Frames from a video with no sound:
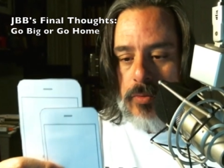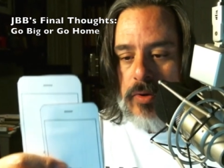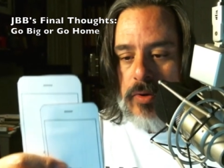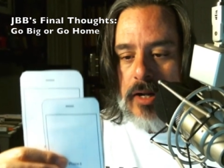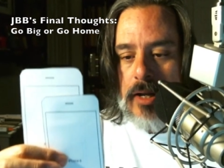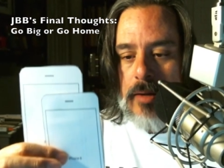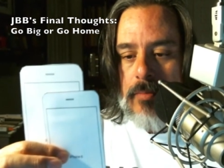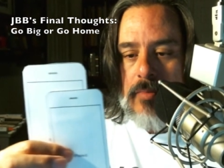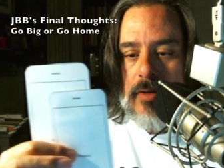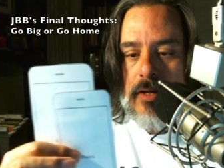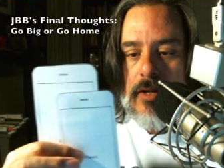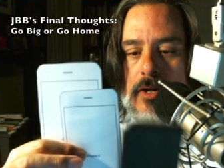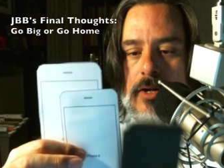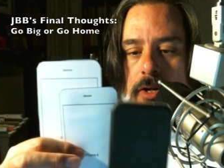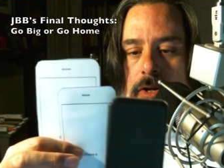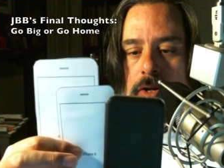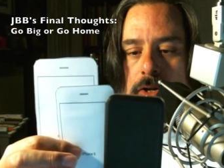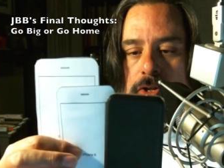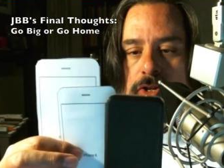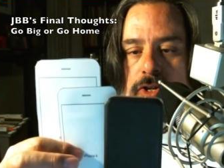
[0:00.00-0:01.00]
what I'm
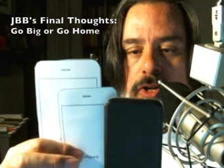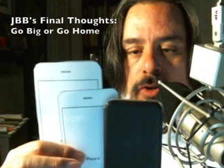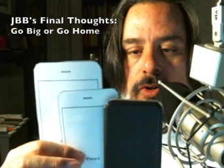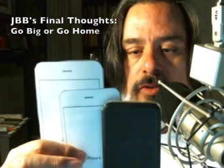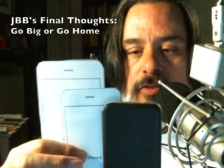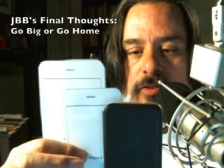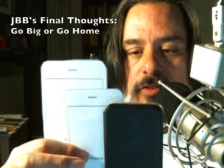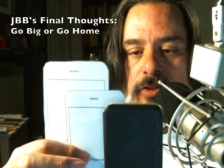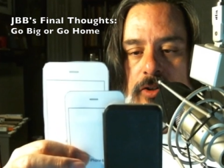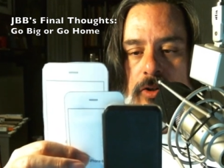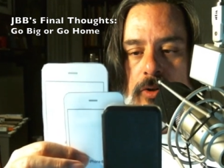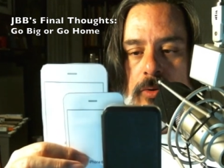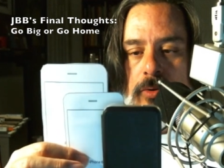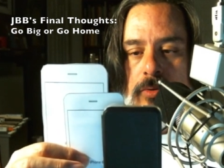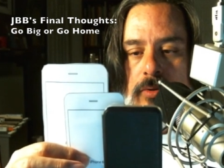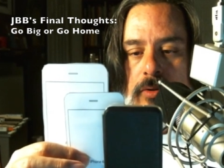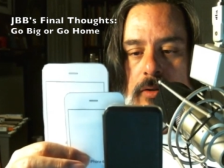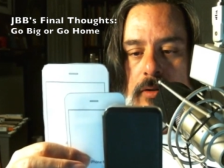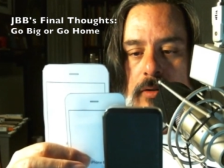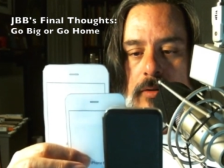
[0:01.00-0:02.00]
used
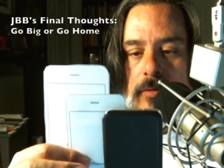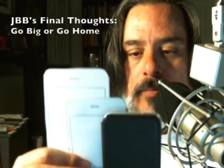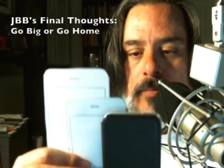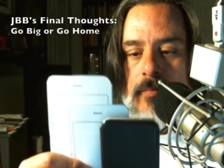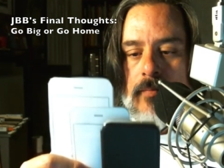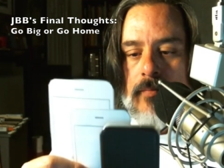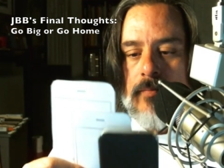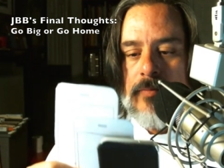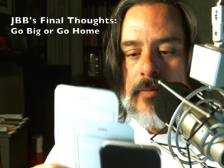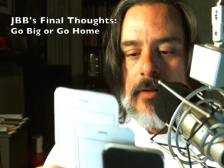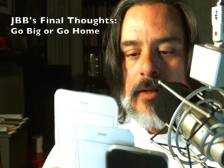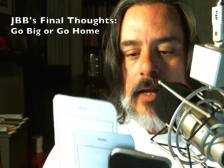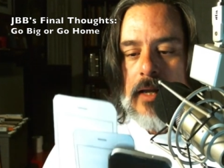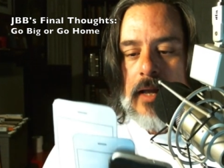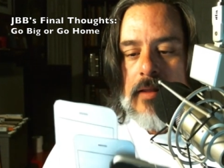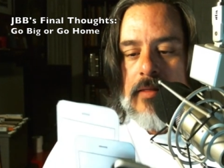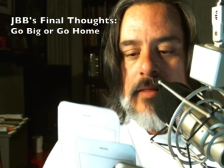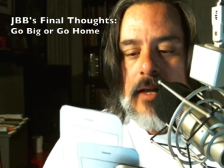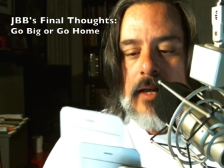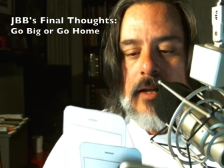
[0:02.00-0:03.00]
to?
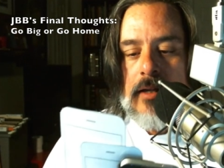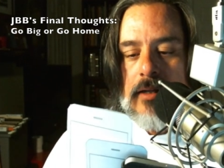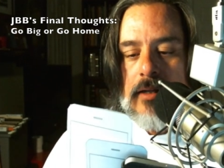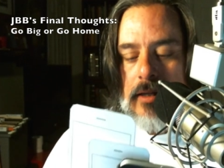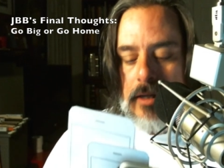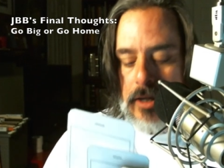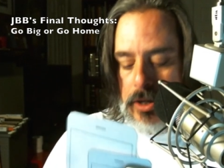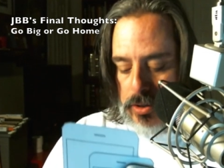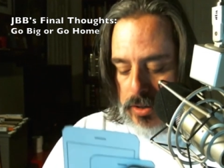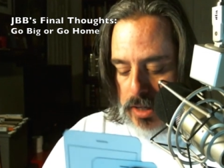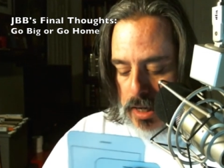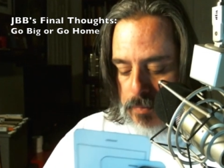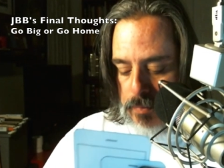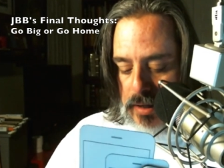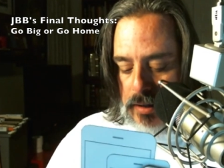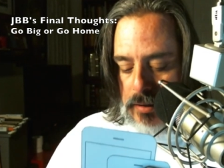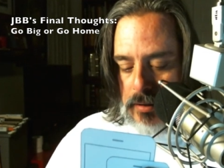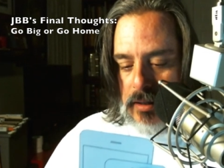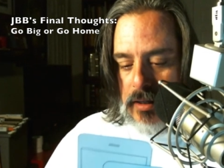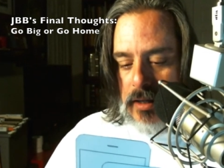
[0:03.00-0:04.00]
And then, you know,
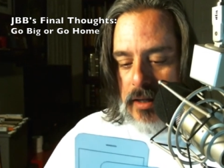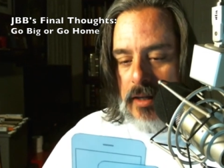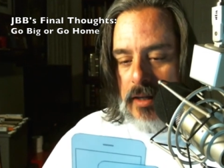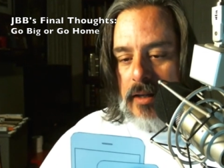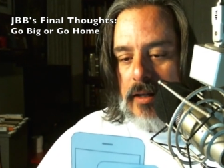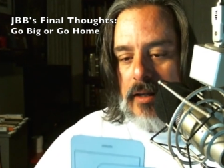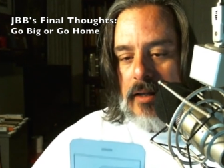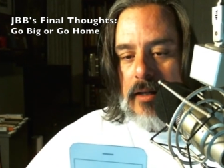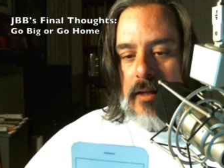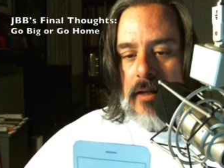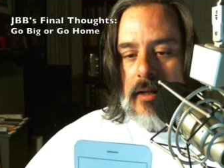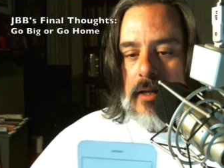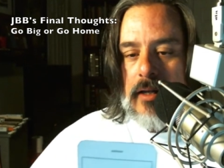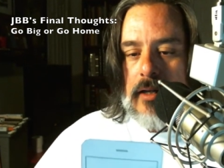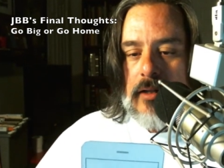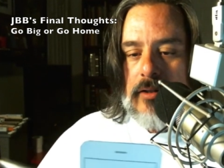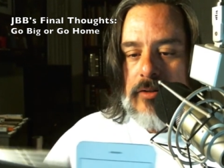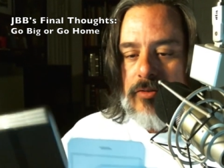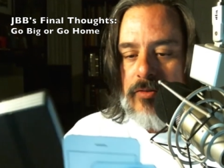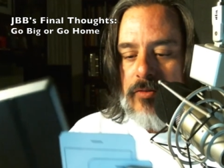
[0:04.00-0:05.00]
coming,
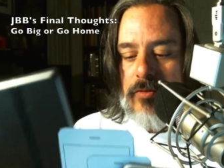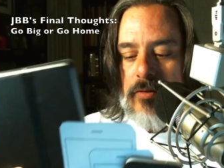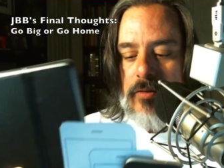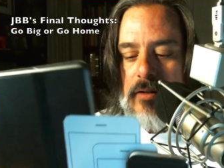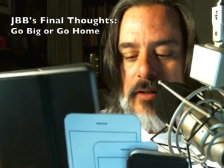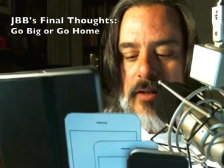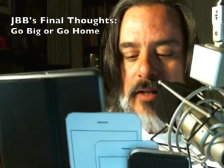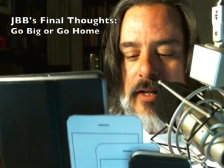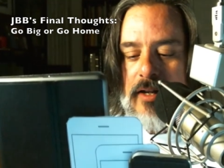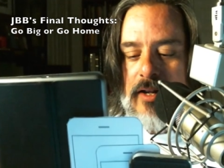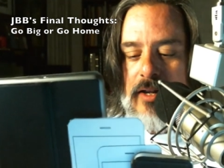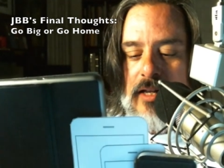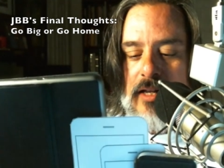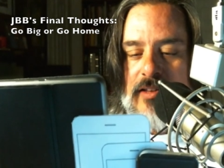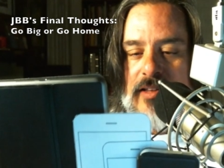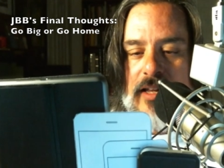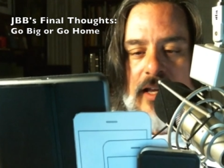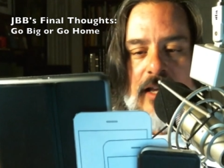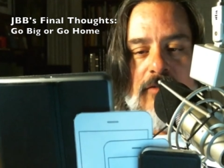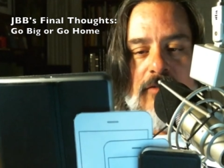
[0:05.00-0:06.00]

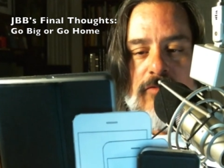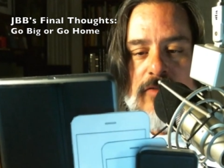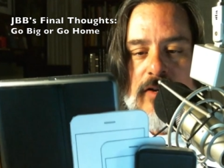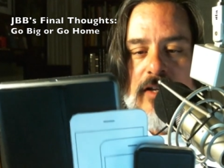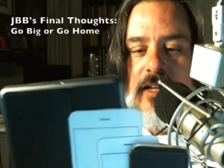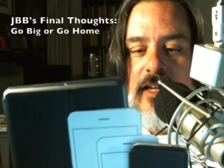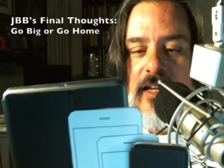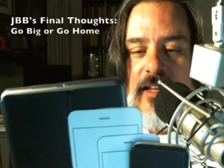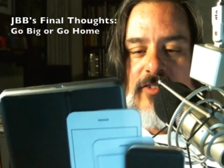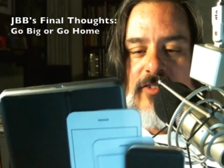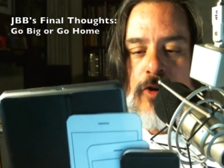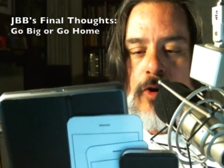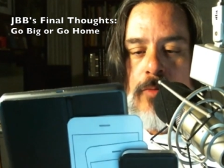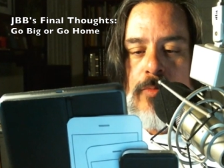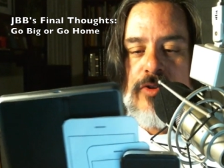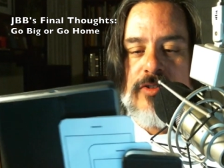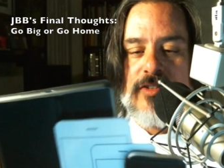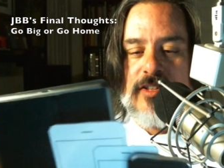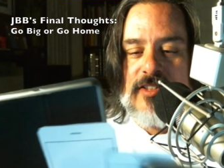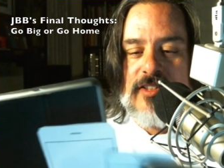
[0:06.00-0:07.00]
it, it really is
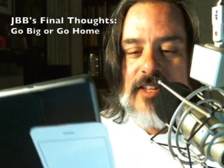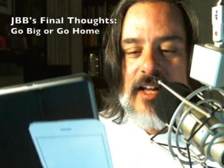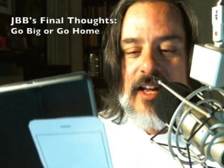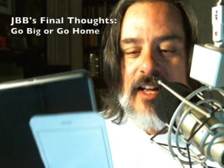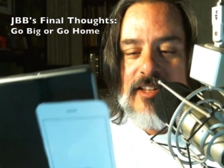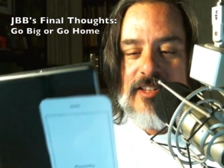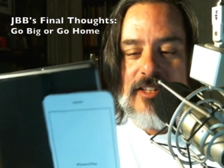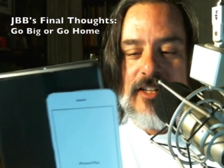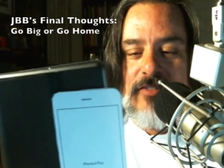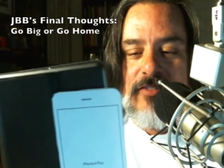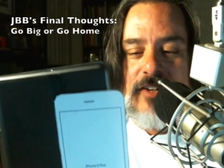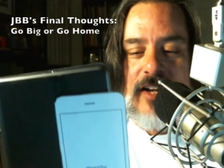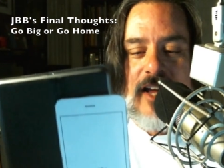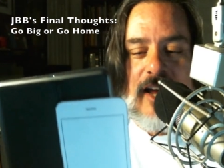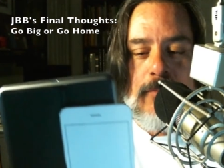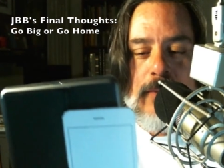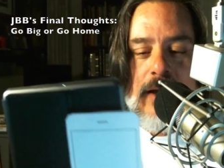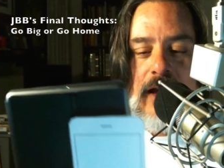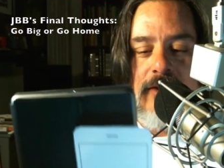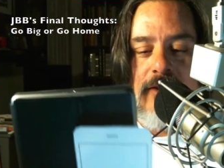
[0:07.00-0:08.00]
almost the size of an
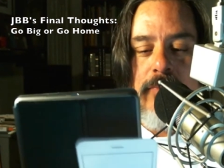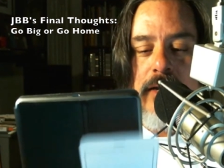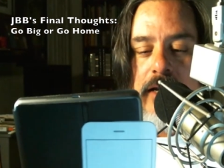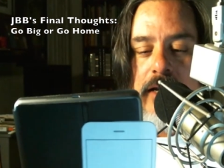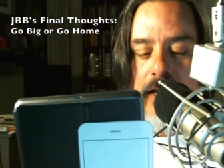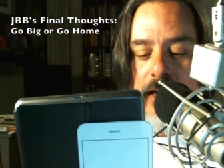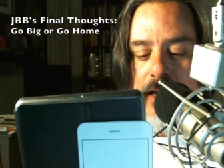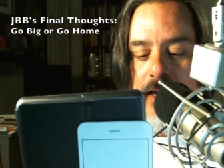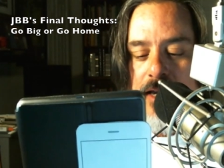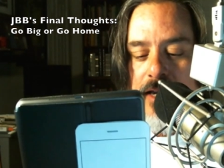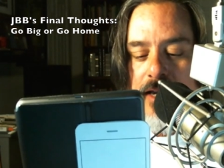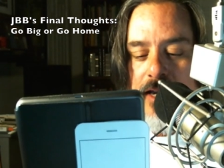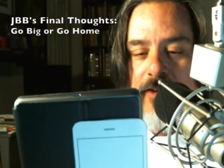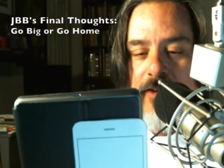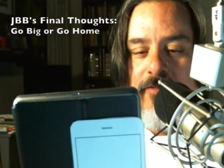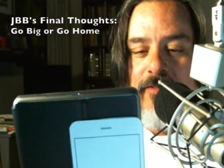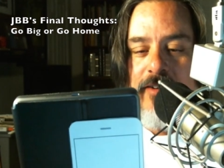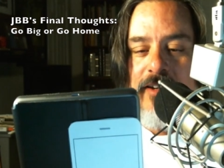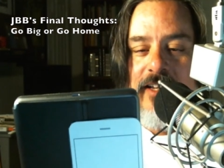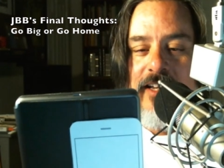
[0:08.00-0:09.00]
iPad mini. It
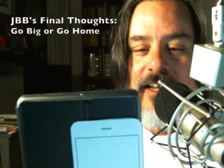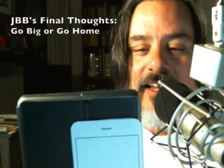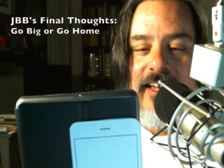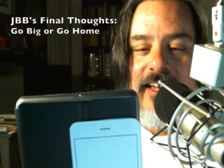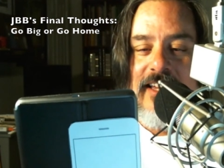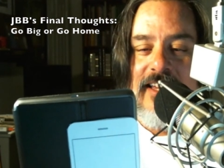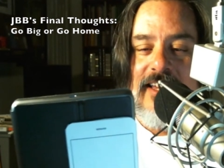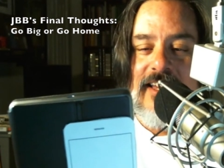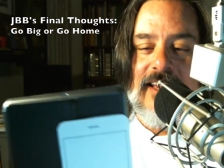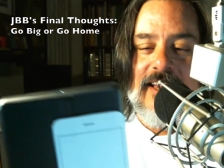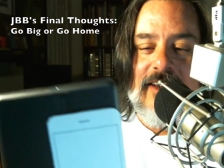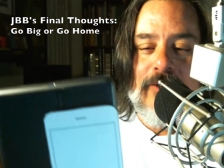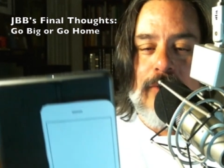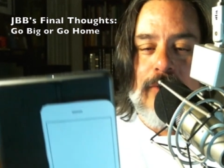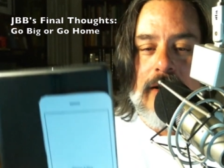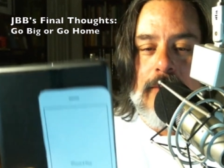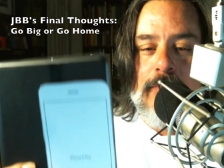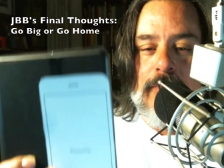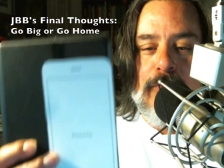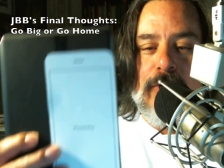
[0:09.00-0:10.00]
really,
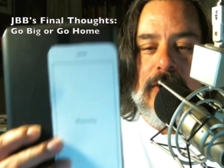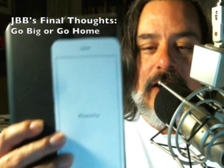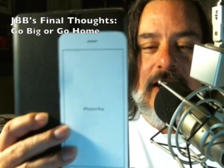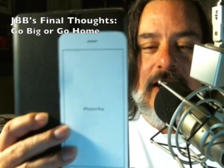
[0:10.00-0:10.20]
when I when I